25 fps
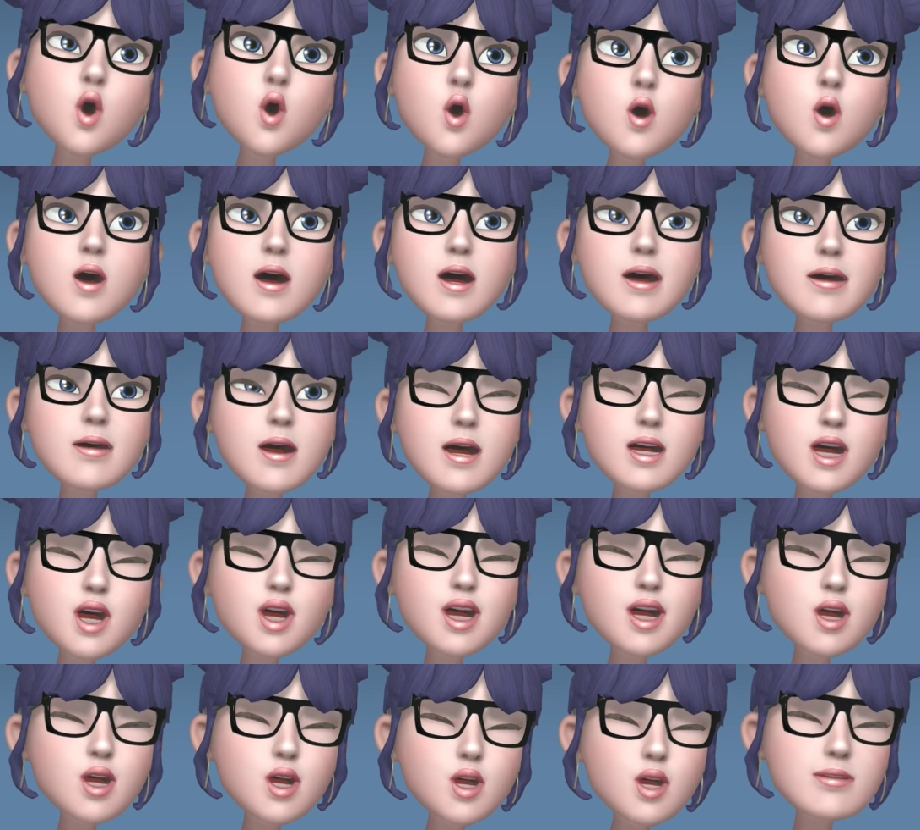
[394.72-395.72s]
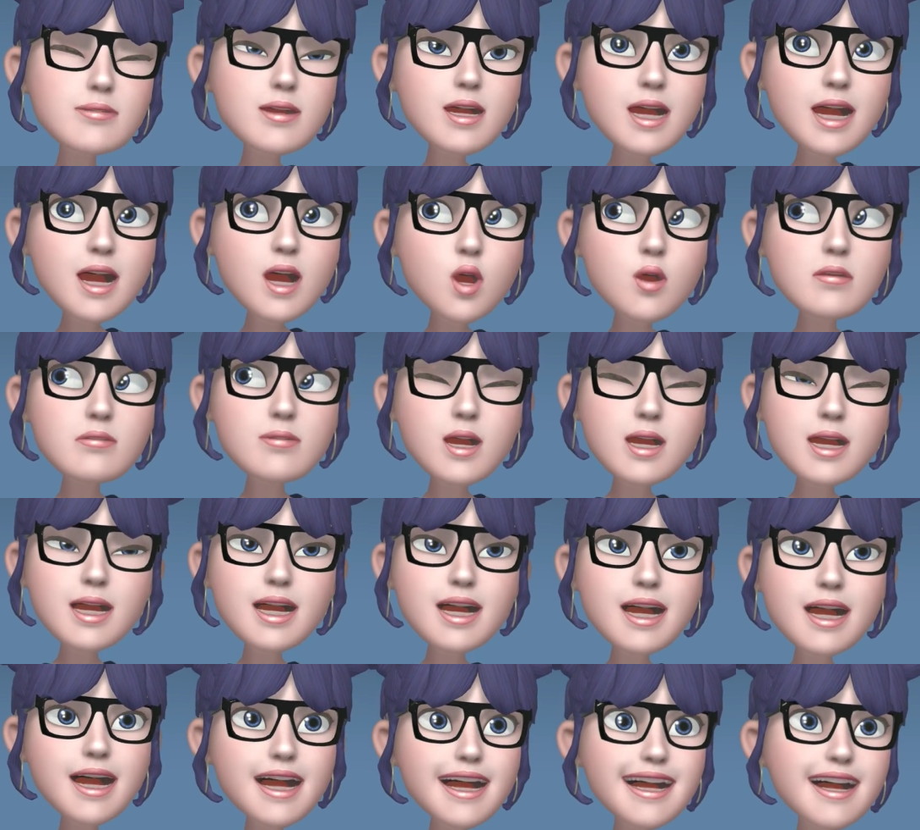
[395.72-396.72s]
just figured I'd eliminate all
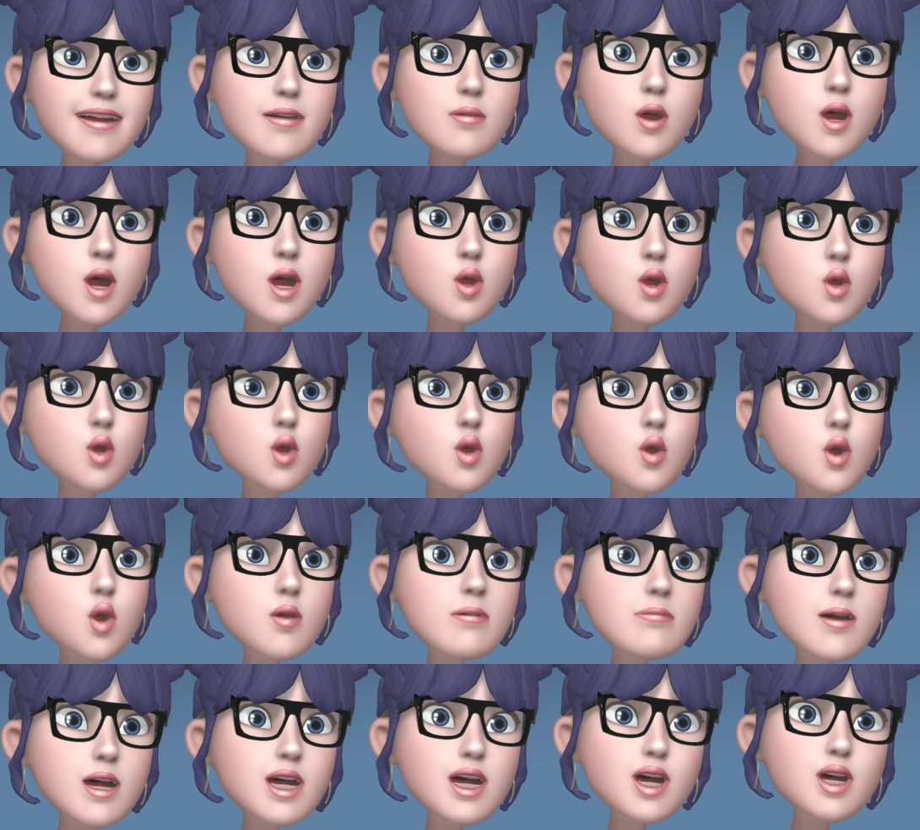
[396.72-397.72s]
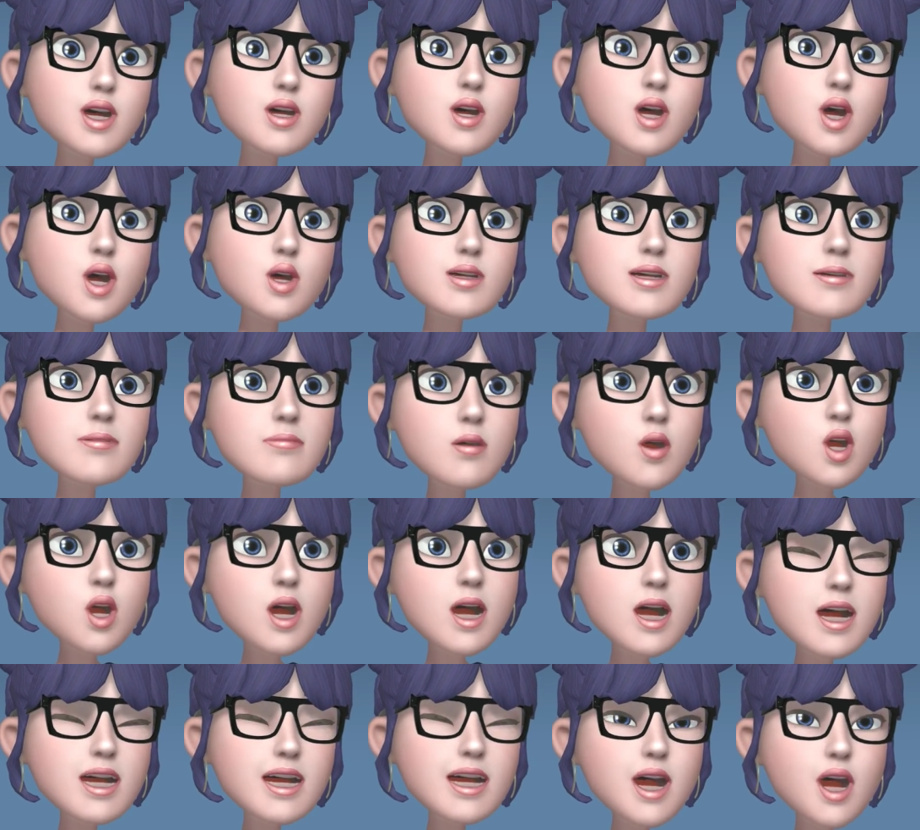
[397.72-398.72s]
medicines to see what it could be. And if the
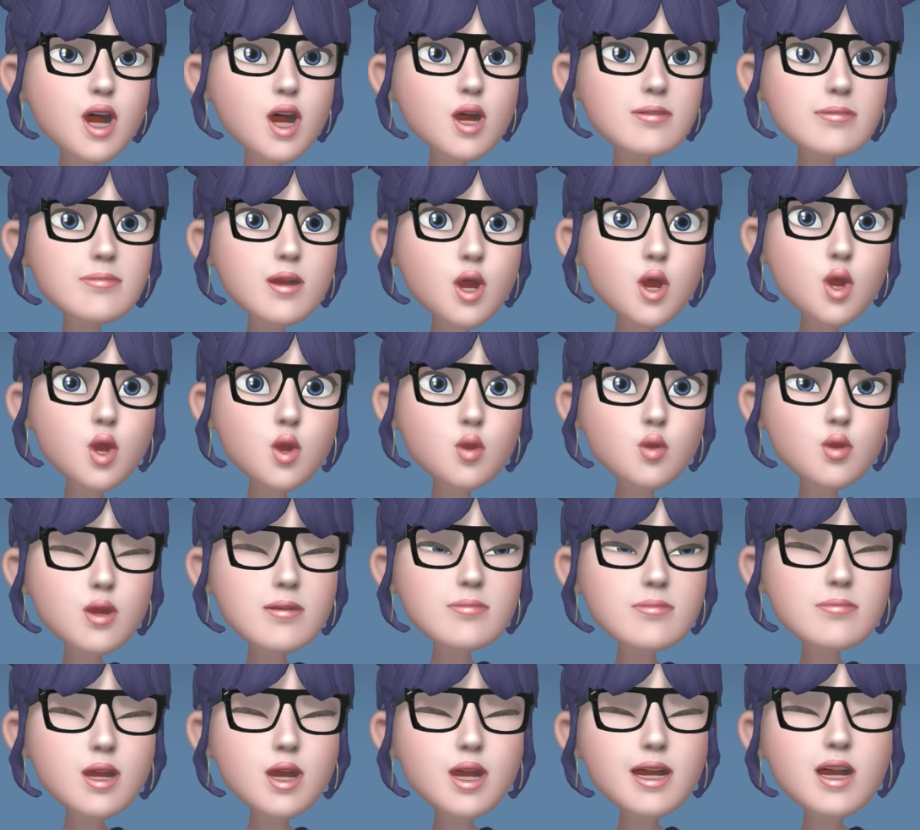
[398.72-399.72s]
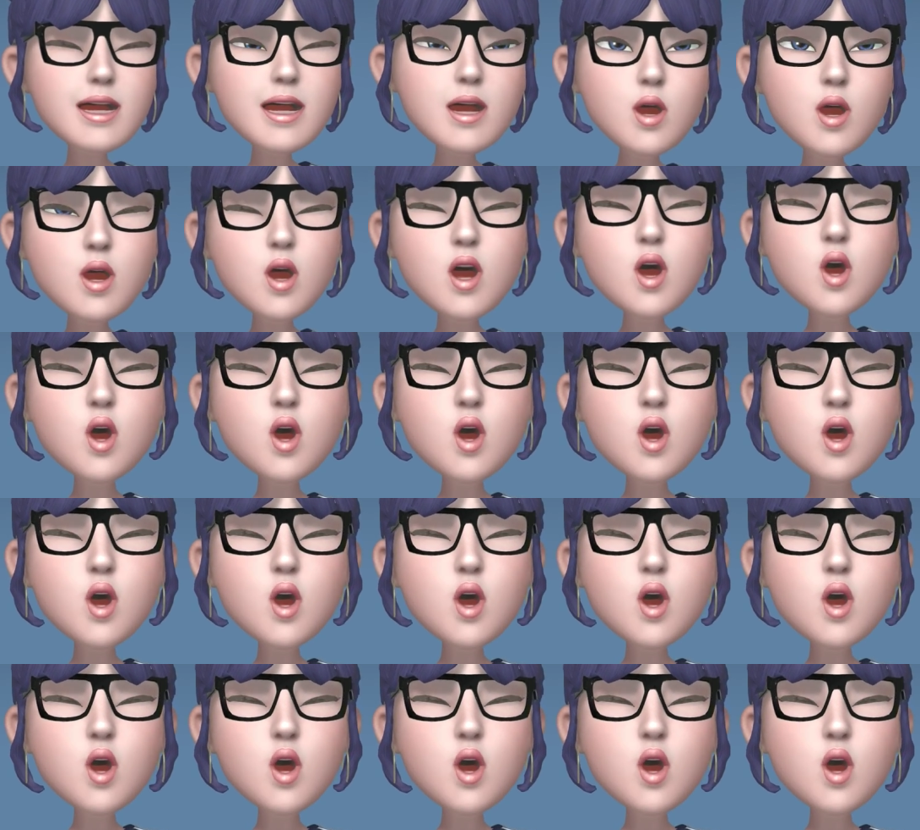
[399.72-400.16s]
burning stopped, then I knew it was the medicine.